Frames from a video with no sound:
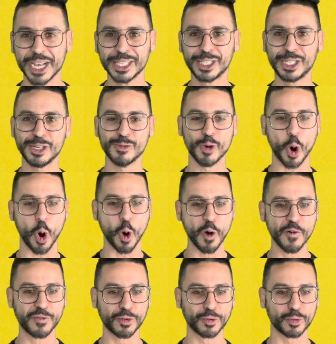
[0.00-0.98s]
to
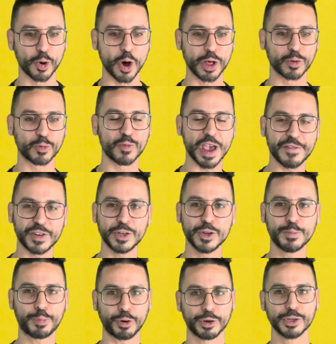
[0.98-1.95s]
overall
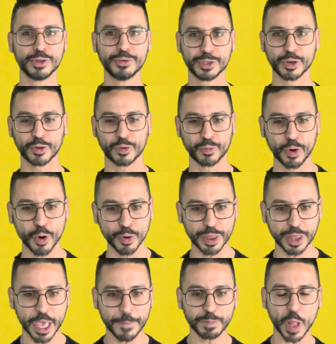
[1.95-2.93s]
revenue per user growth,